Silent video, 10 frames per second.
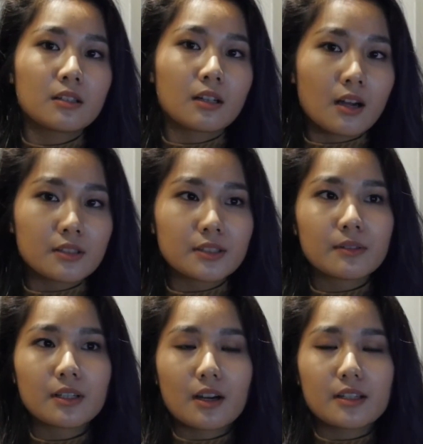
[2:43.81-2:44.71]
The
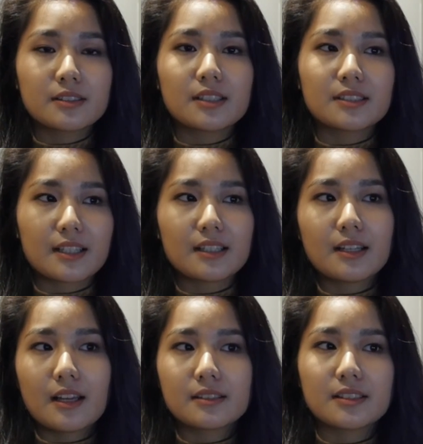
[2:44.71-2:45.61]
contract regards a
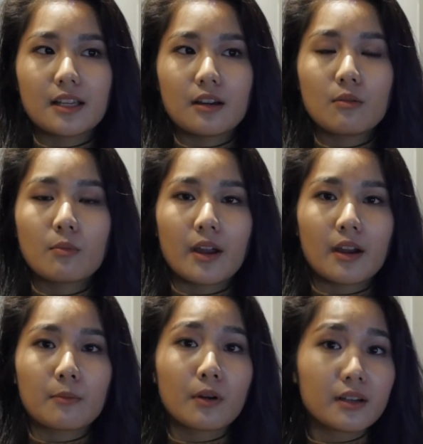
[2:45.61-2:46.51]
second-hand sale
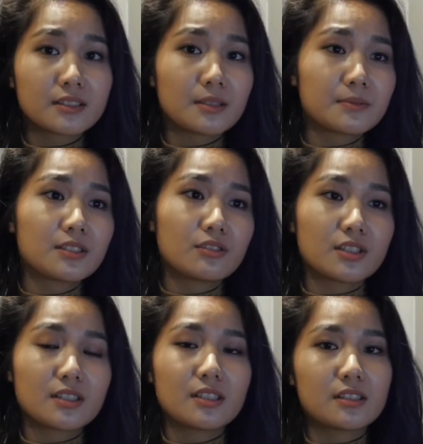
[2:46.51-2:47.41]
where product
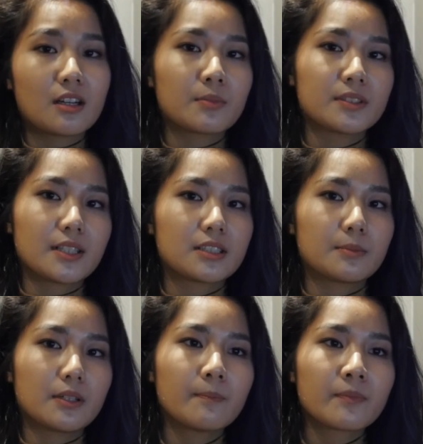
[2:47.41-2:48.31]
substitution is
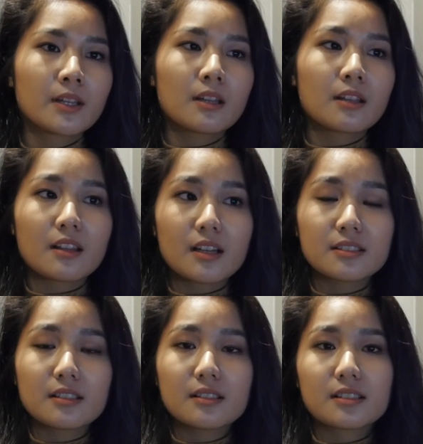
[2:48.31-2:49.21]
unpredictable.
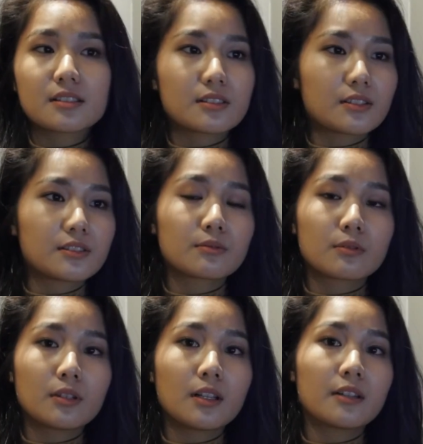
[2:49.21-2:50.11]
Thus, this concerns the
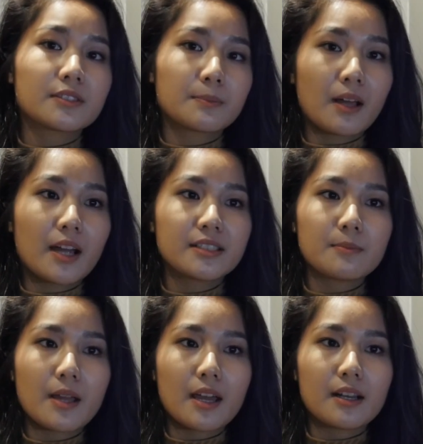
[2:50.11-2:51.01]
rule of supply and
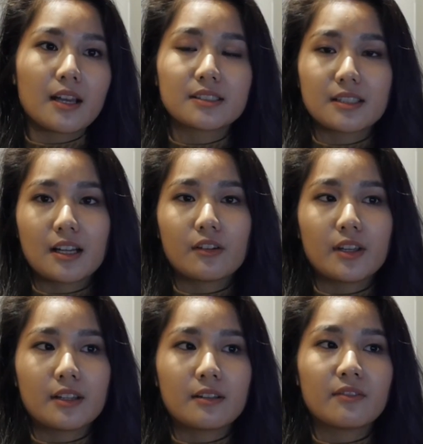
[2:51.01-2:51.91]
demand as set
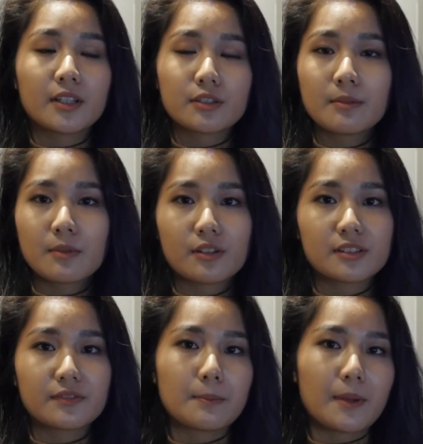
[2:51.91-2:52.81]
out in Victory
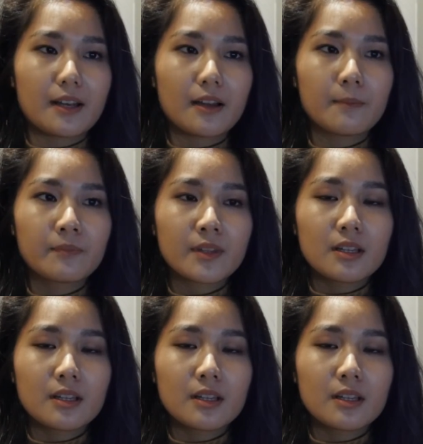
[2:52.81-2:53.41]
Motors v. Beta.